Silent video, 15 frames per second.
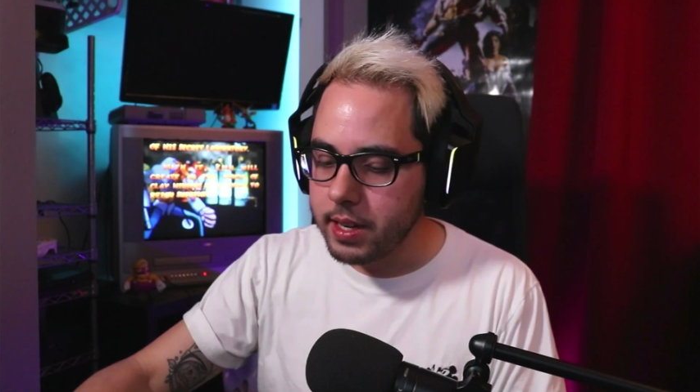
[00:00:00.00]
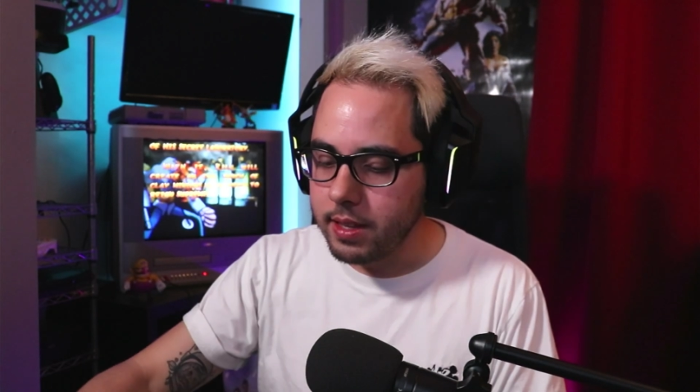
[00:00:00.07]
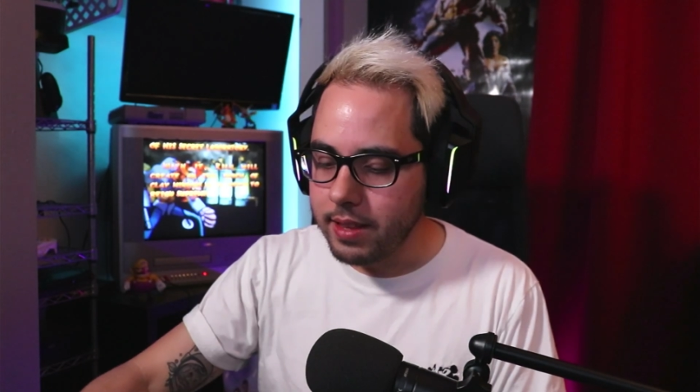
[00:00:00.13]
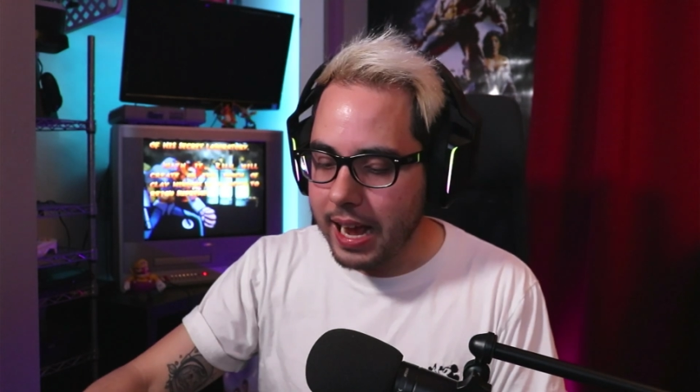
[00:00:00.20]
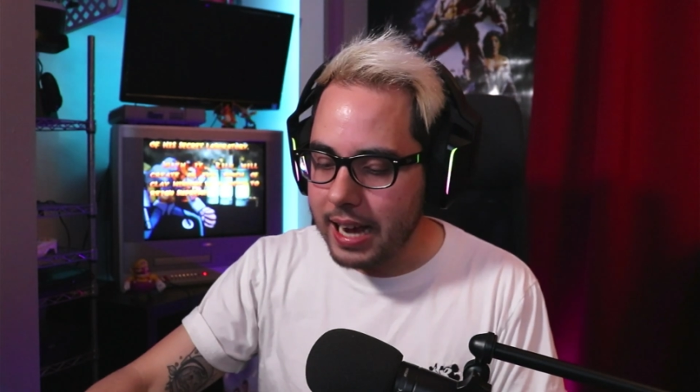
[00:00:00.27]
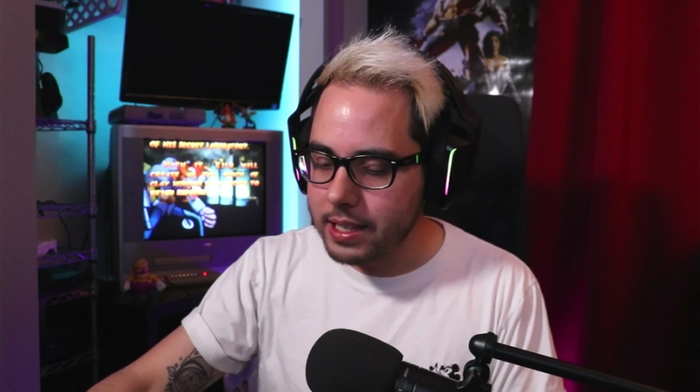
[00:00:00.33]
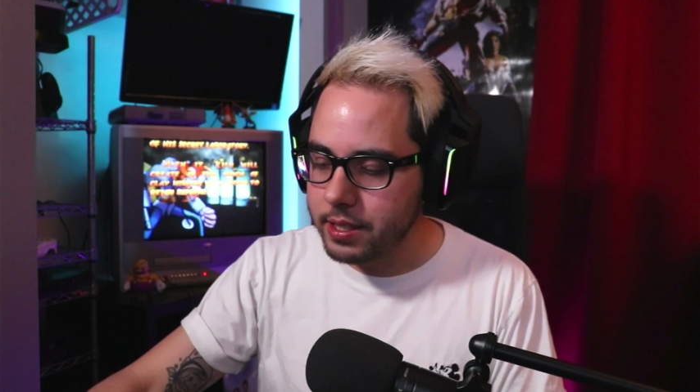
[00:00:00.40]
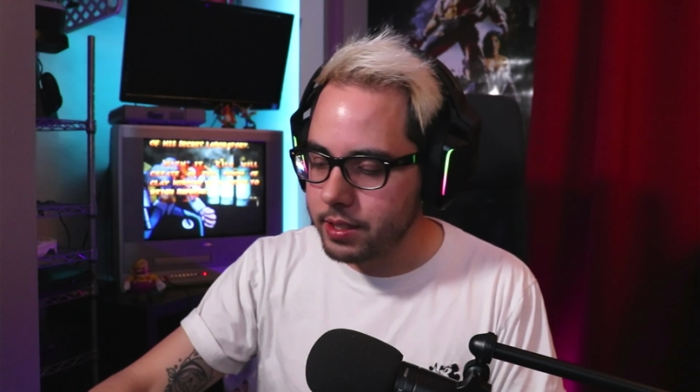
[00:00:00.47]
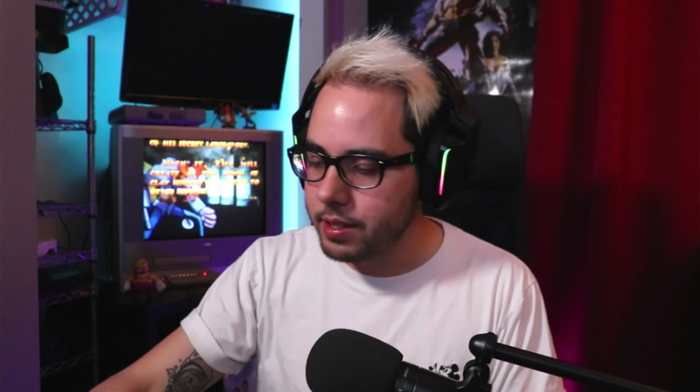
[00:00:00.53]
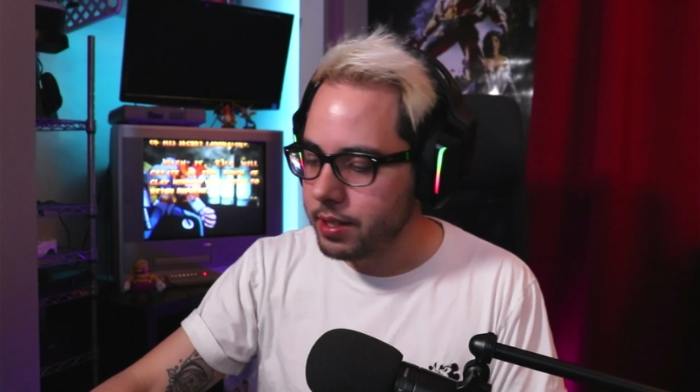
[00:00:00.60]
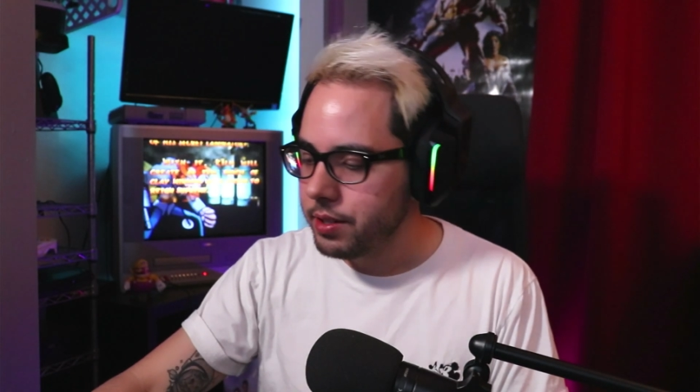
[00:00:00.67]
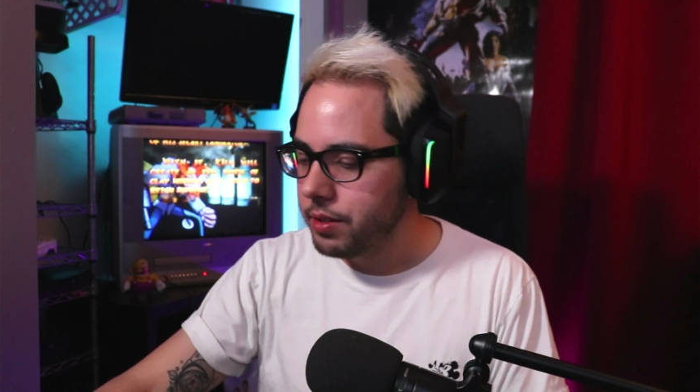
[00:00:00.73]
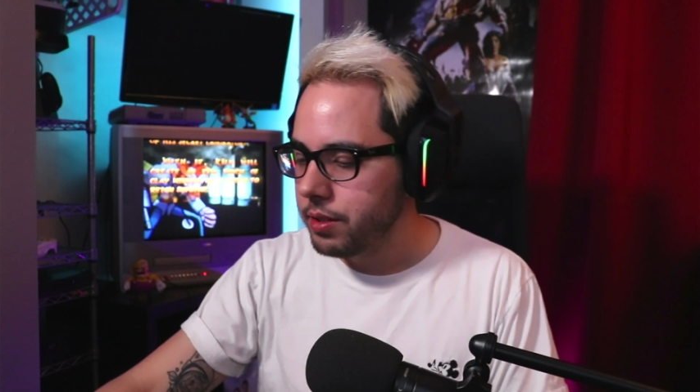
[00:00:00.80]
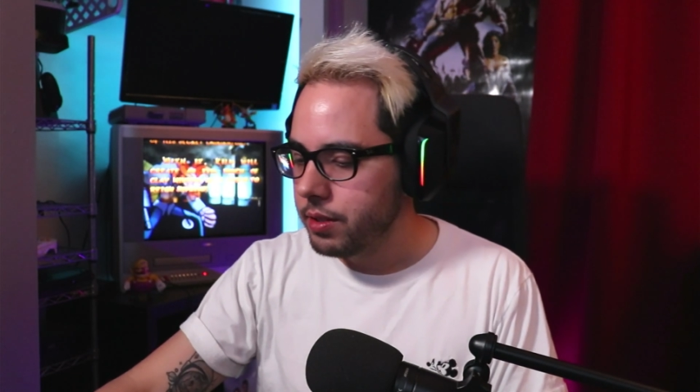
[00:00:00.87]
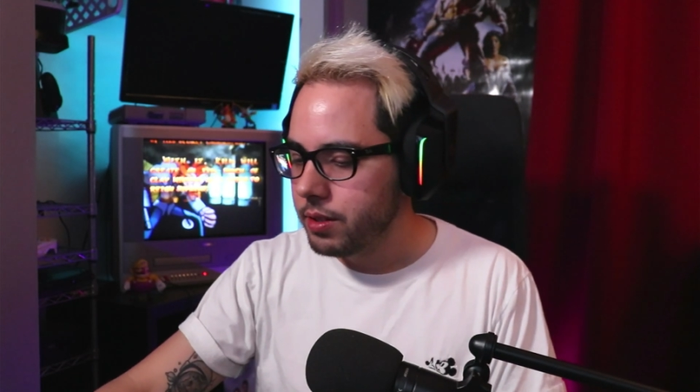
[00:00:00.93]
Last
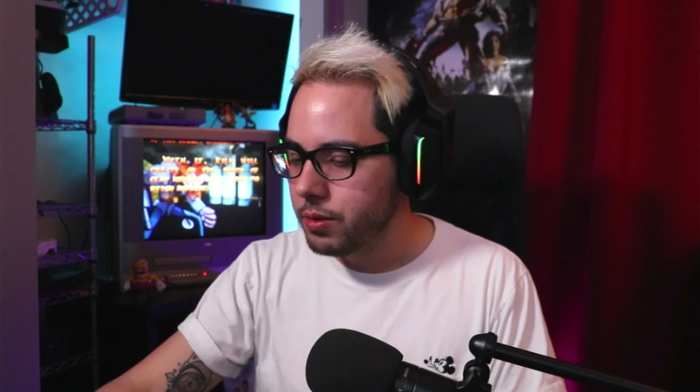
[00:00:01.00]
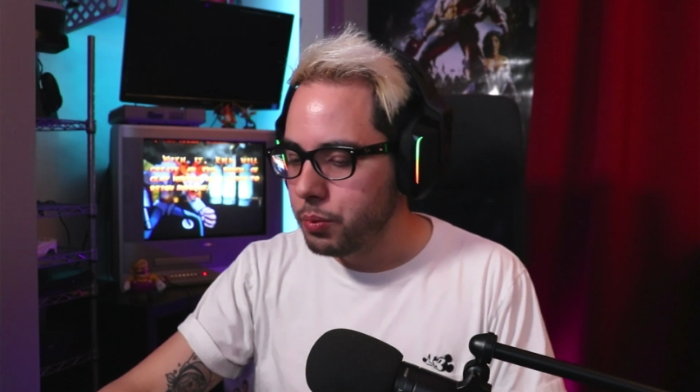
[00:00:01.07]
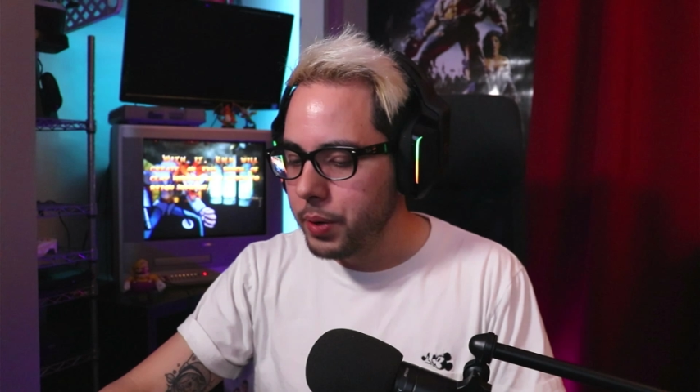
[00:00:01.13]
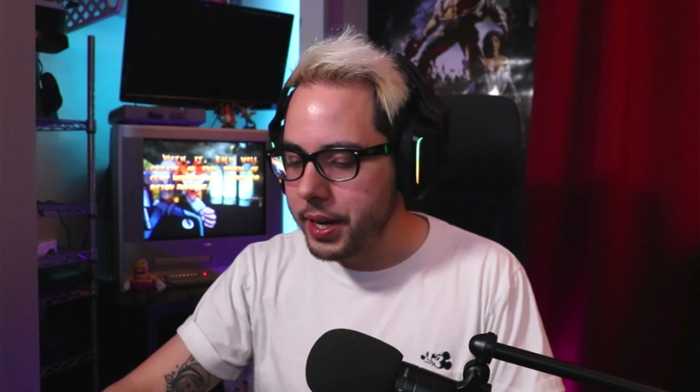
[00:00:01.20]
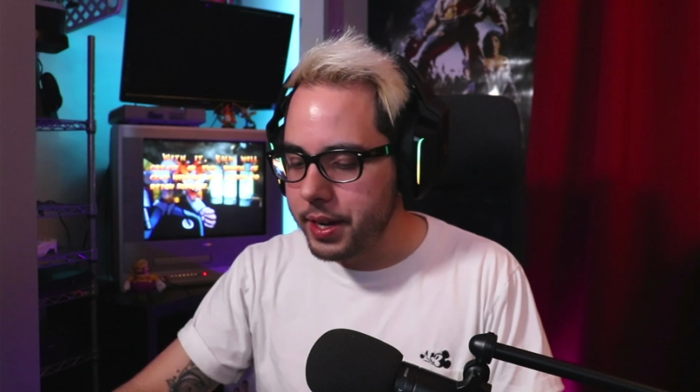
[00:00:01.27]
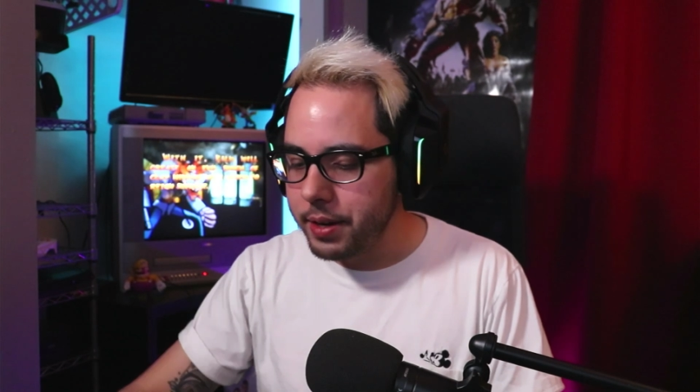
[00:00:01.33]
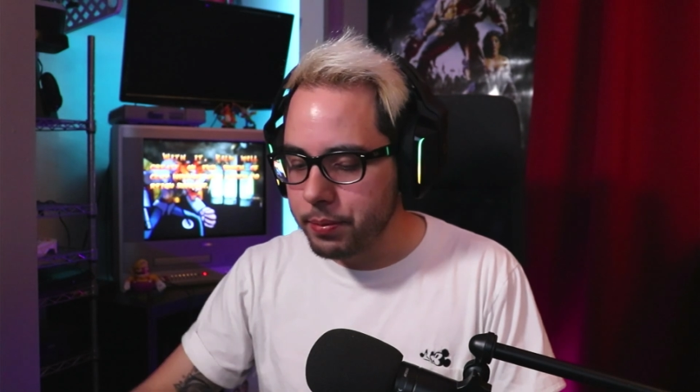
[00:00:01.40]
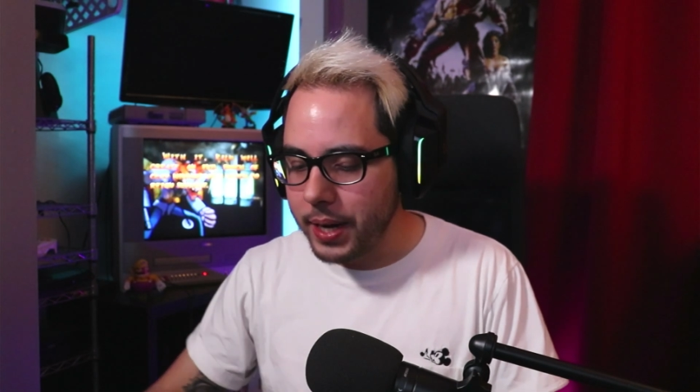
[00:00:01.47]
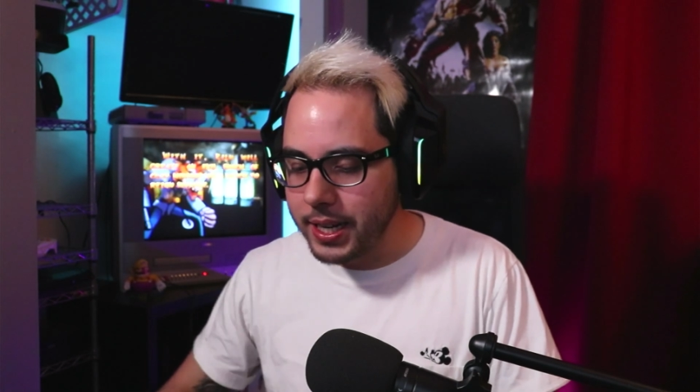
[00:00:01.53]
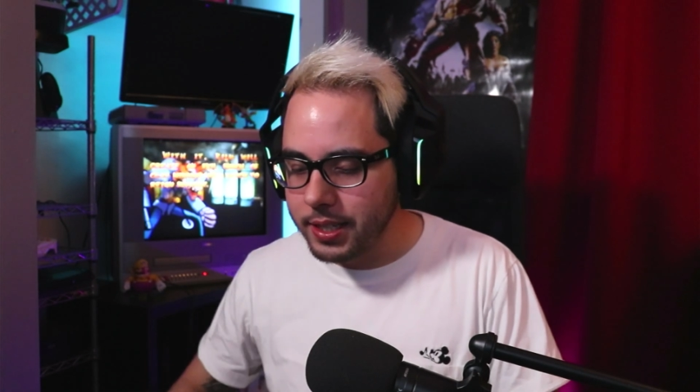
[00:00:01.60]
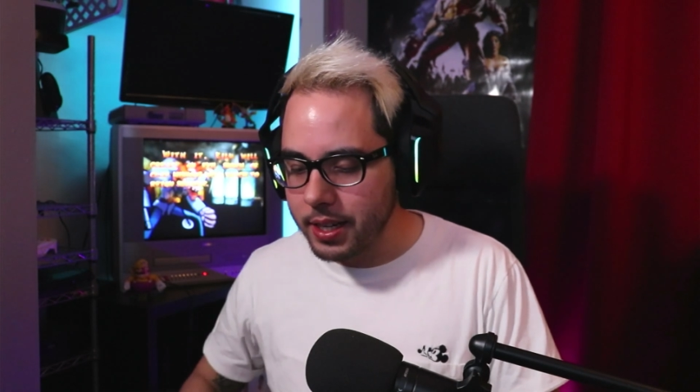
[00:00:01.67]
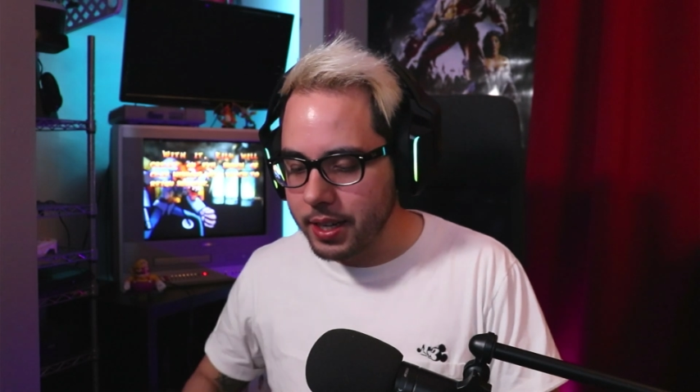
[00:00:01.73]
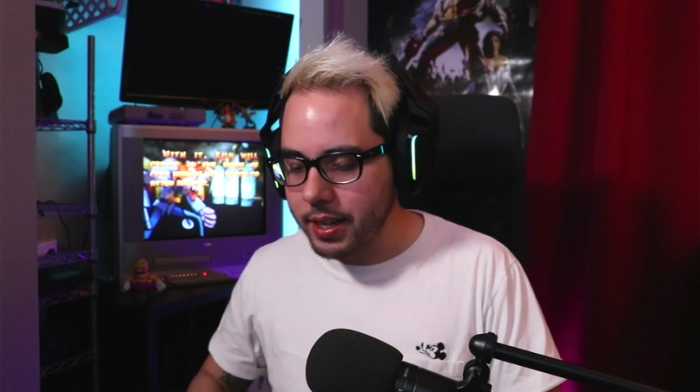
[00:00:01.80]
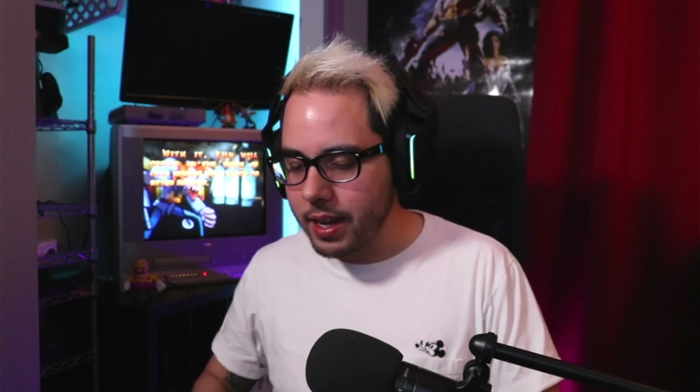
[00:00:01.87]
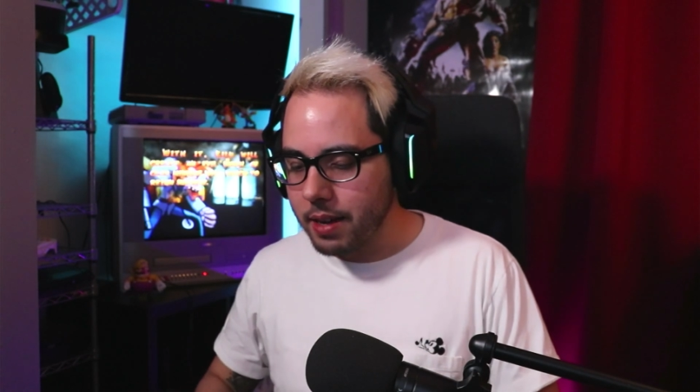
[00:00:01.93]
Wii
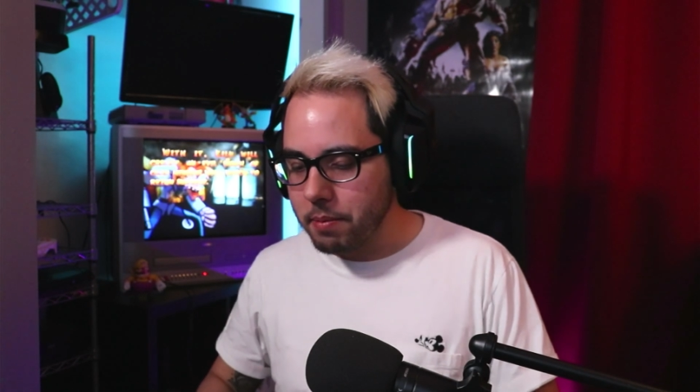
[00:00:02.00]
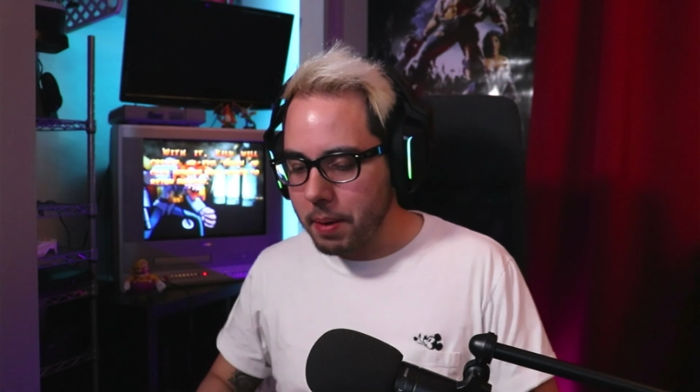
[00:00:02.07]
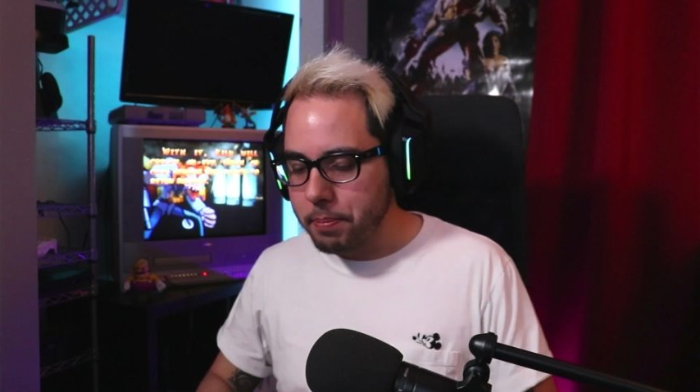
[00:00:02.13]
Racing game,